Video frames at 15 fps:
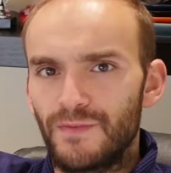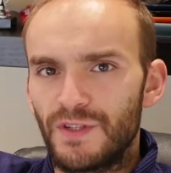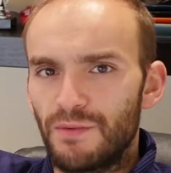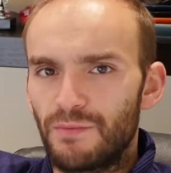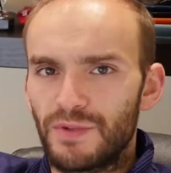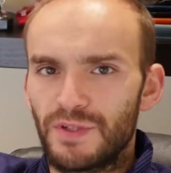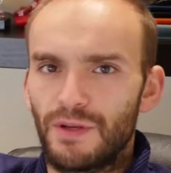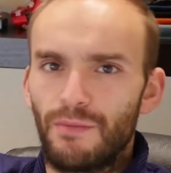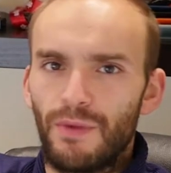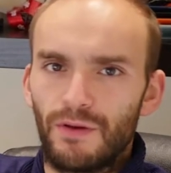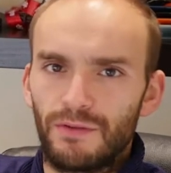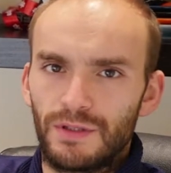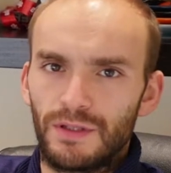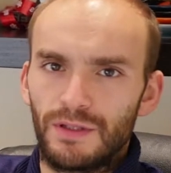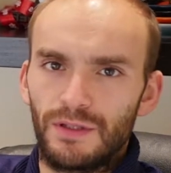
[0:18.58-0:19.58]
tips
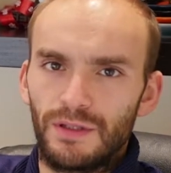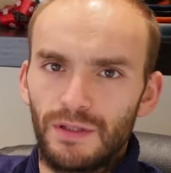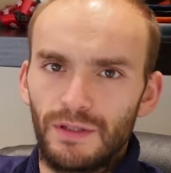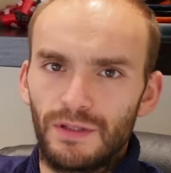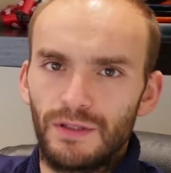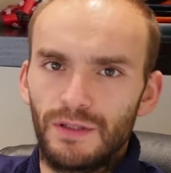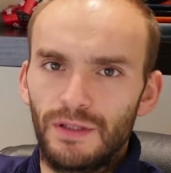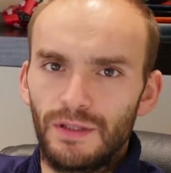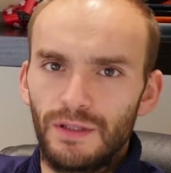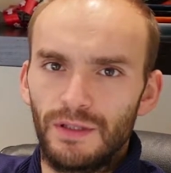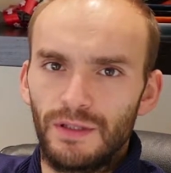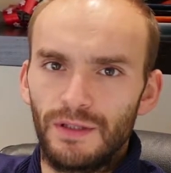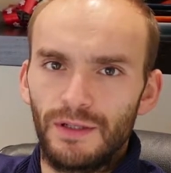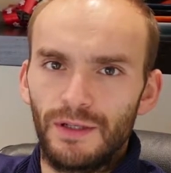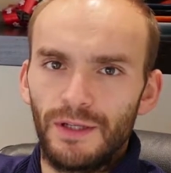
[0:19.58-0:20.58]
about
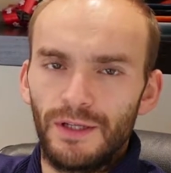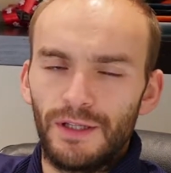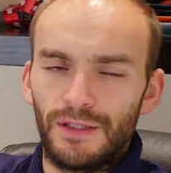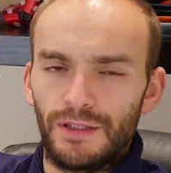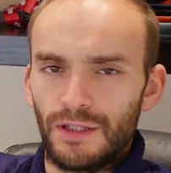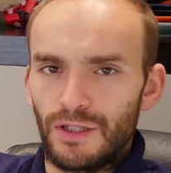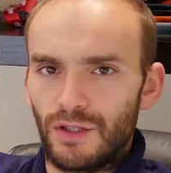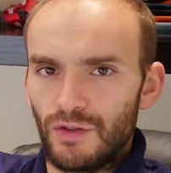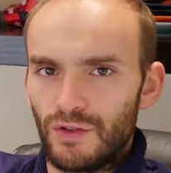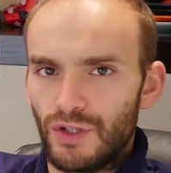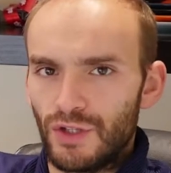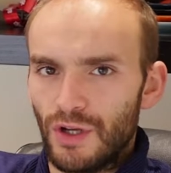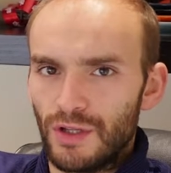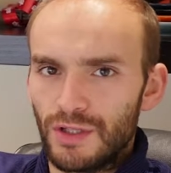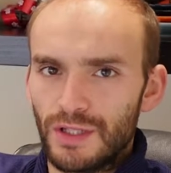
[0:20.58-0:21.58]
the close
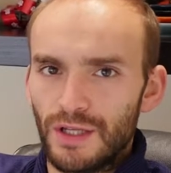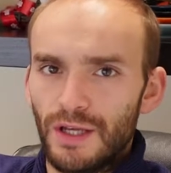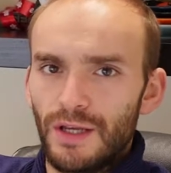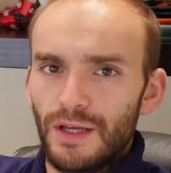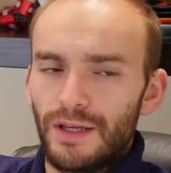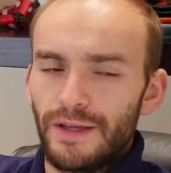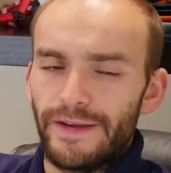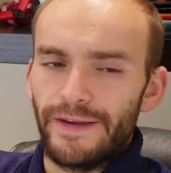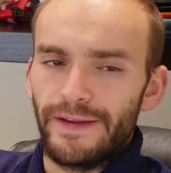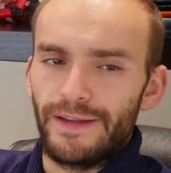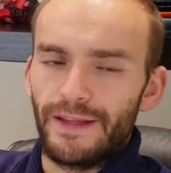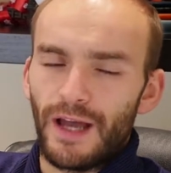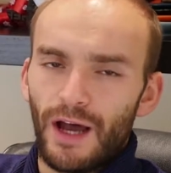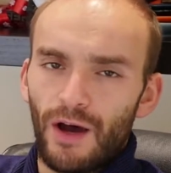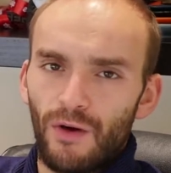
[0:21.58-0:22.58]
shot
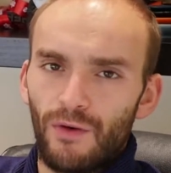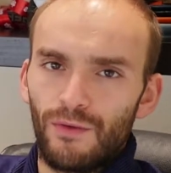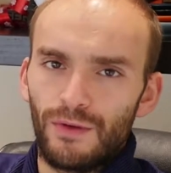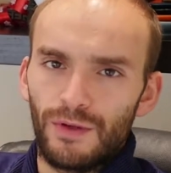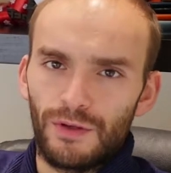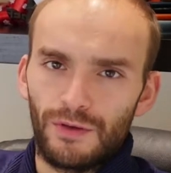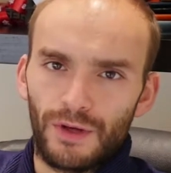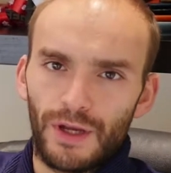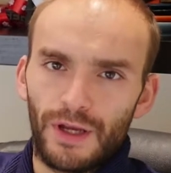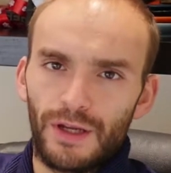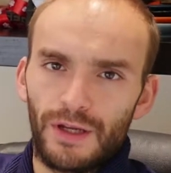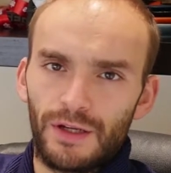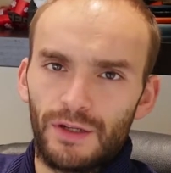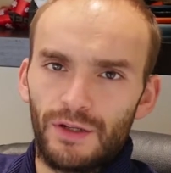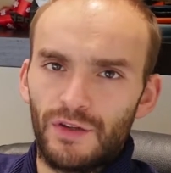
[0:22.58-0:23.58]
and how you
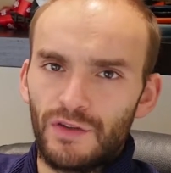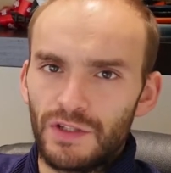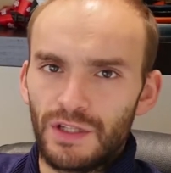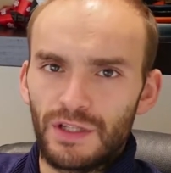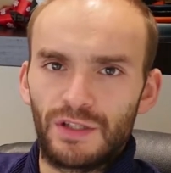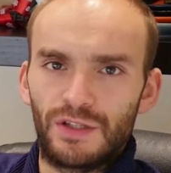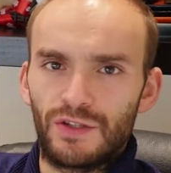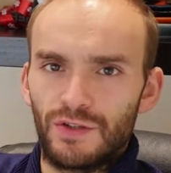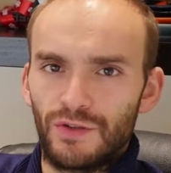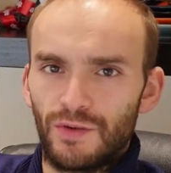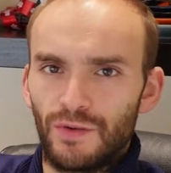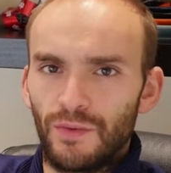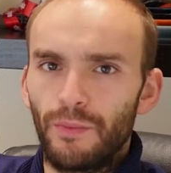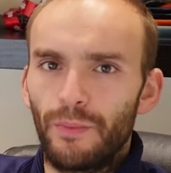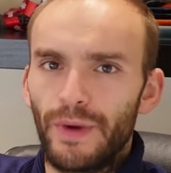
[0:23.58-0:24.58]
can use it
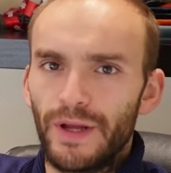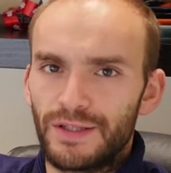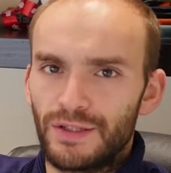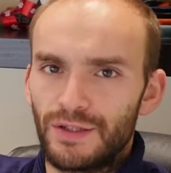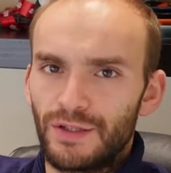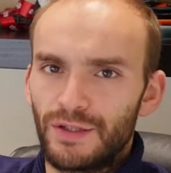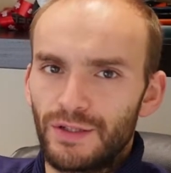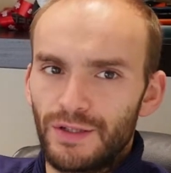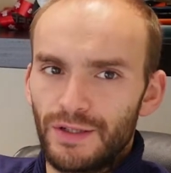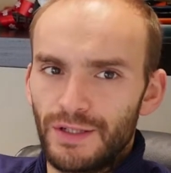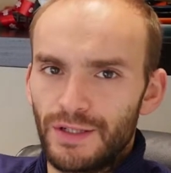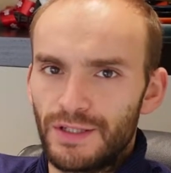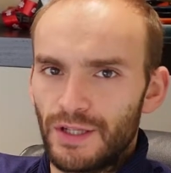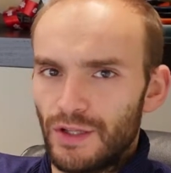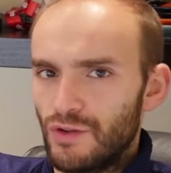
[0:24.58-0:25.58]
to
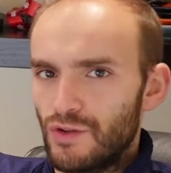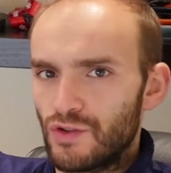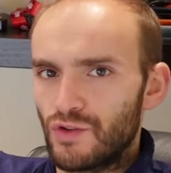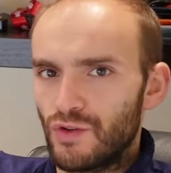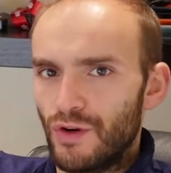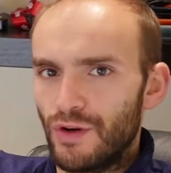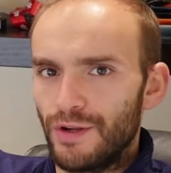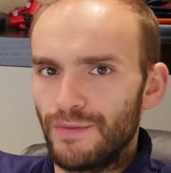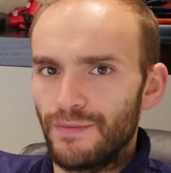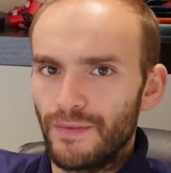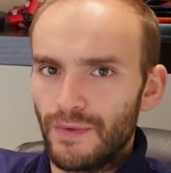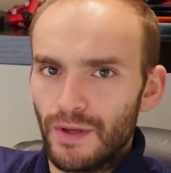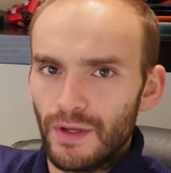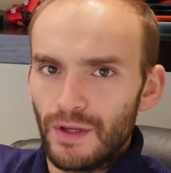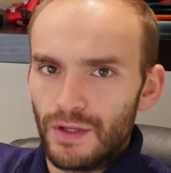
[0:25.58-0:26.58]
better tell your story.
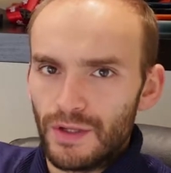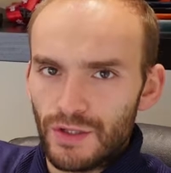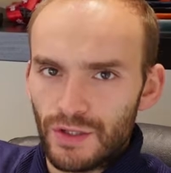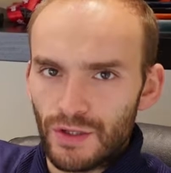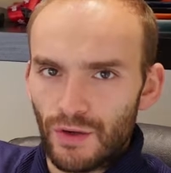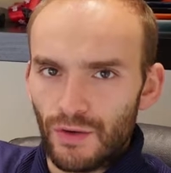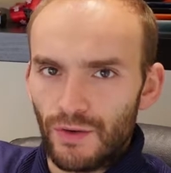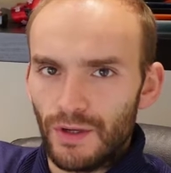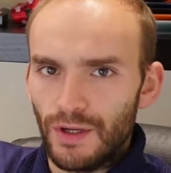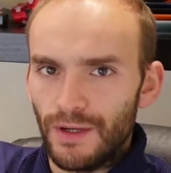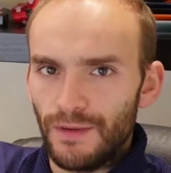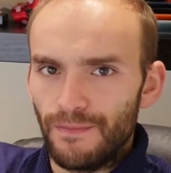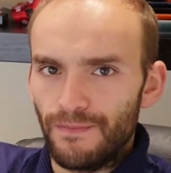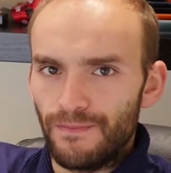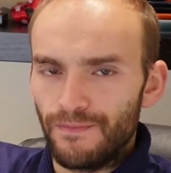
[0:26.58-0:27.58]

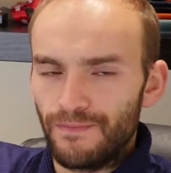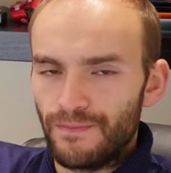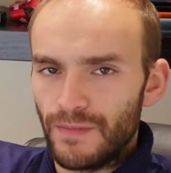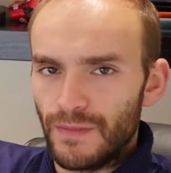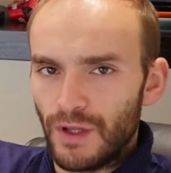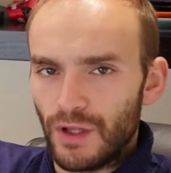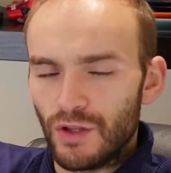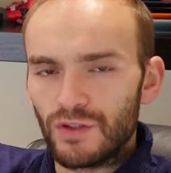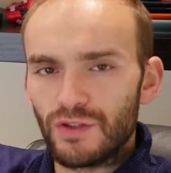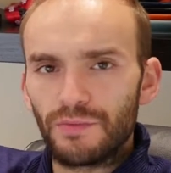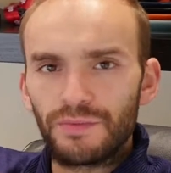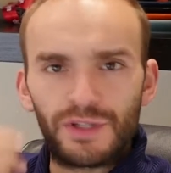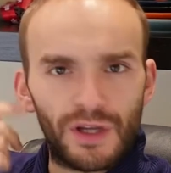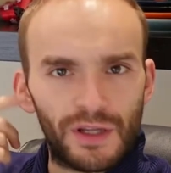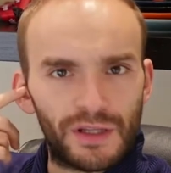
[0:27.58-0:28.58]
So the
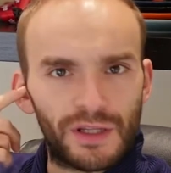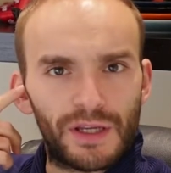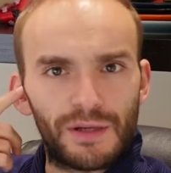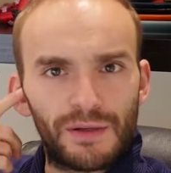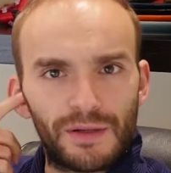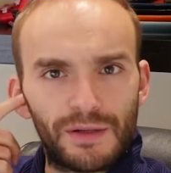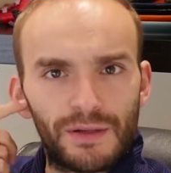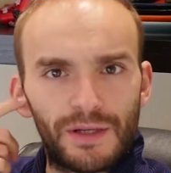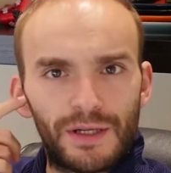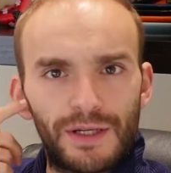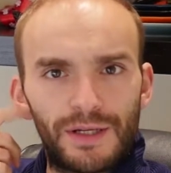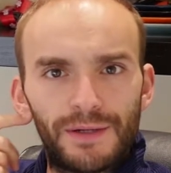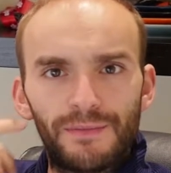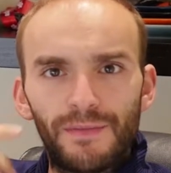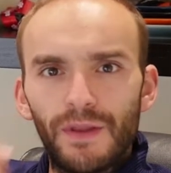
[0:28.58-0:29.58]
close-up shot can
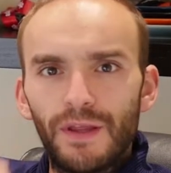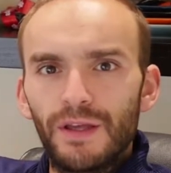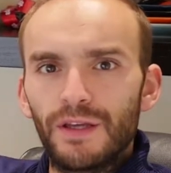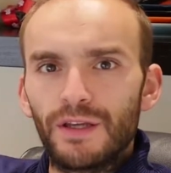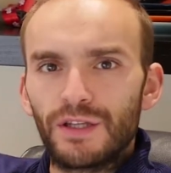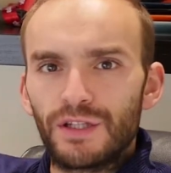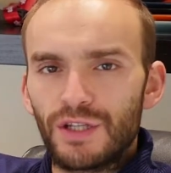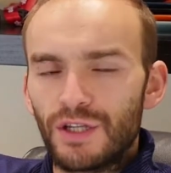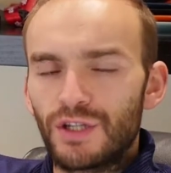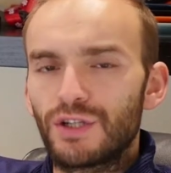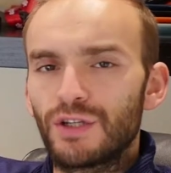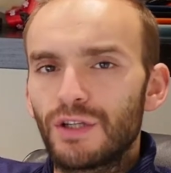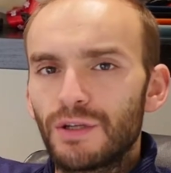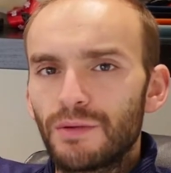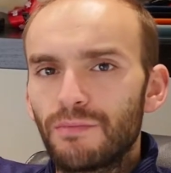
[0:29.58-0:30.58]

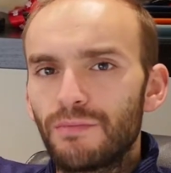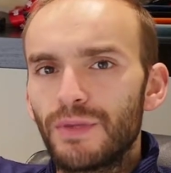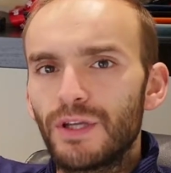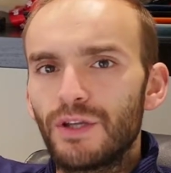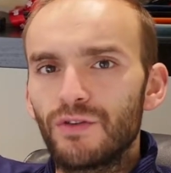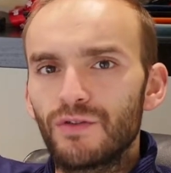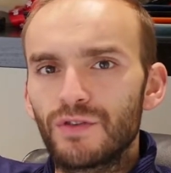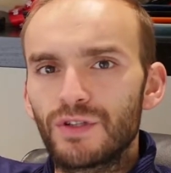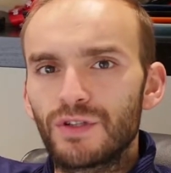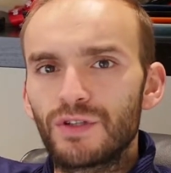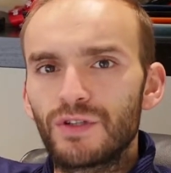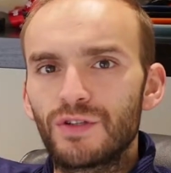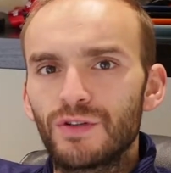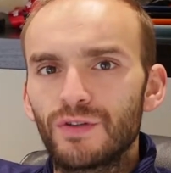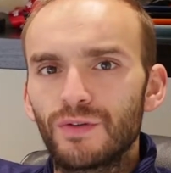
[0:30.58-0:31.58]
essentially be
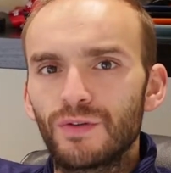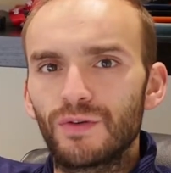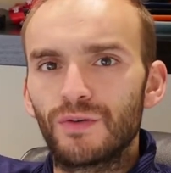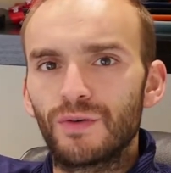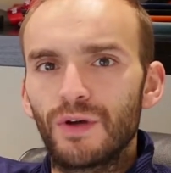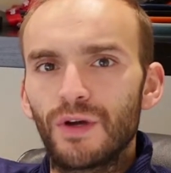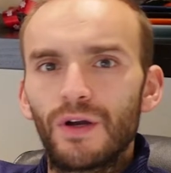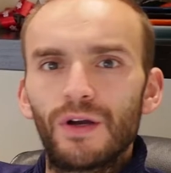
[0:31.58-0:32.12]
used to